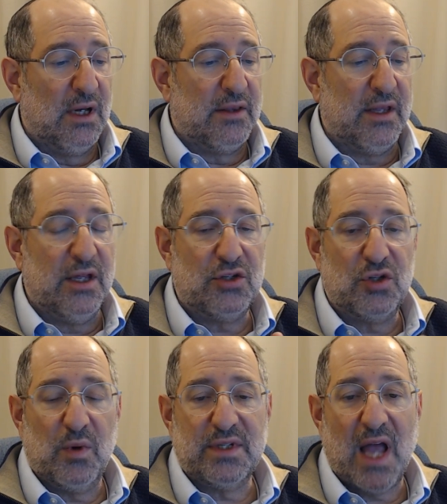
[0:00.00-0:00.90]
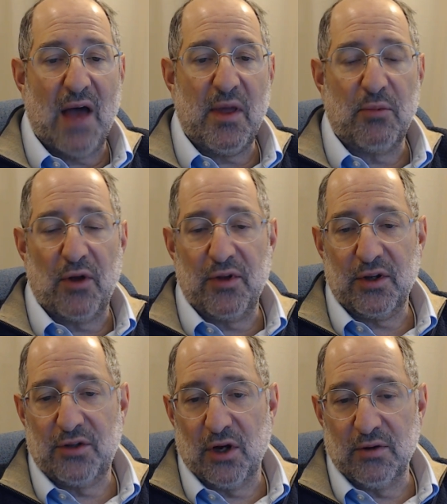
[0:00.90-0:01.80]
The issue is how they brought the
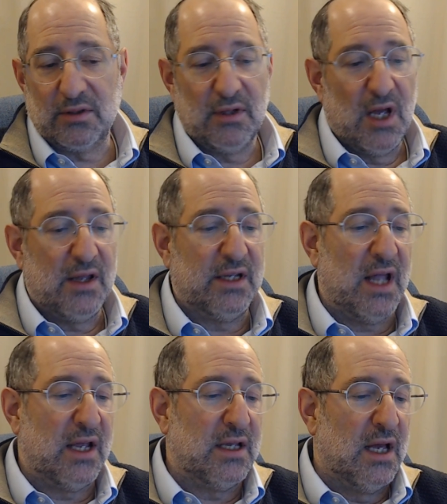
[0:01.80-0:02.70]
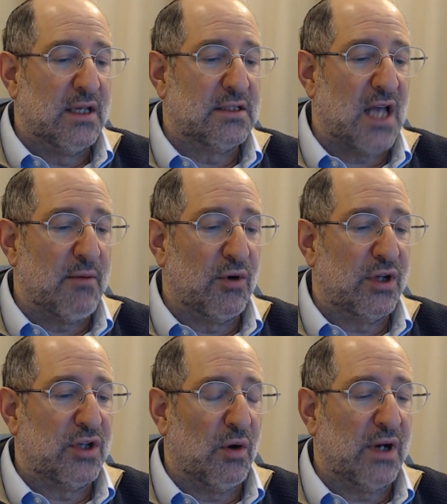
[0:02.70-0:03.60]
ketoret. Hine samu
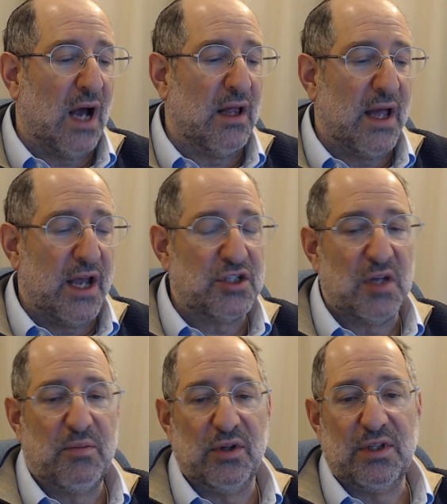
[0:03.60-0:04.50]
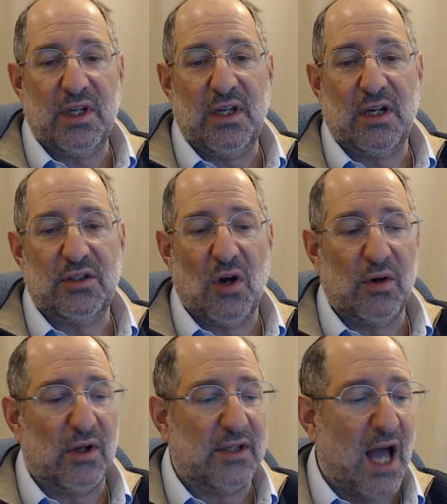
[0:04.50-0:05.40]
ketoret al ha'esh. They put the ketoret
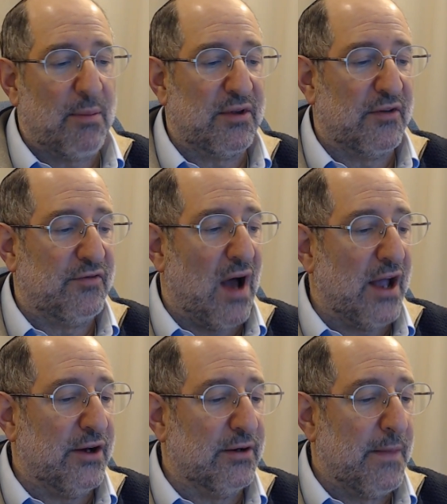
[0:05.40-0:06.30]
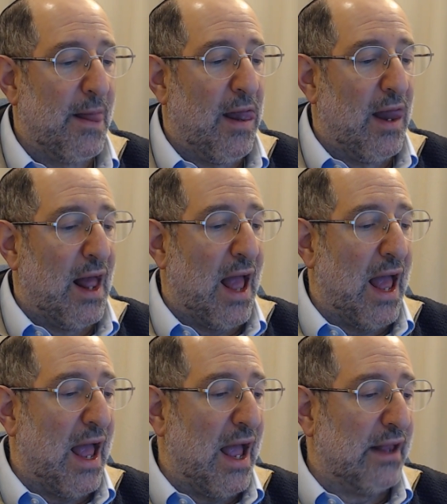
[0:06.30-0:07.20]
on top of the fire,
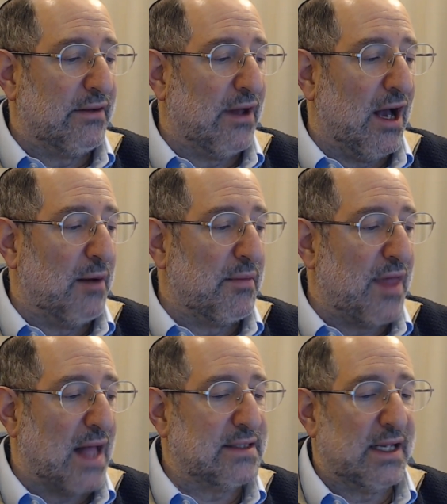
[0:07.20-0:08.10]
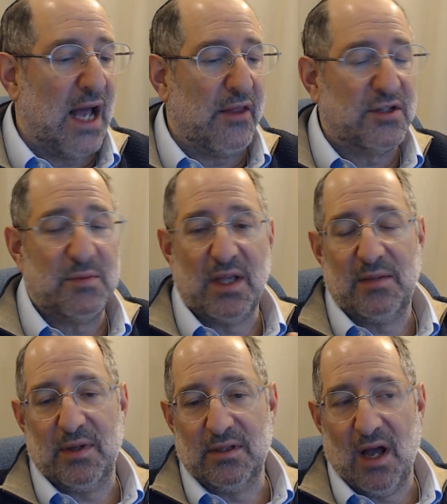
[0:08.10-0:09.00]
and that's not how this is meant to
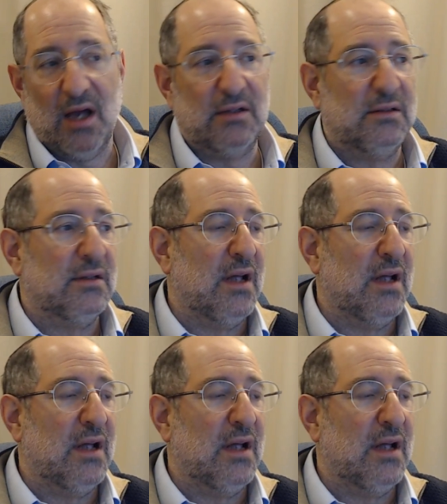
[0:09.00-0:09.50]
be done.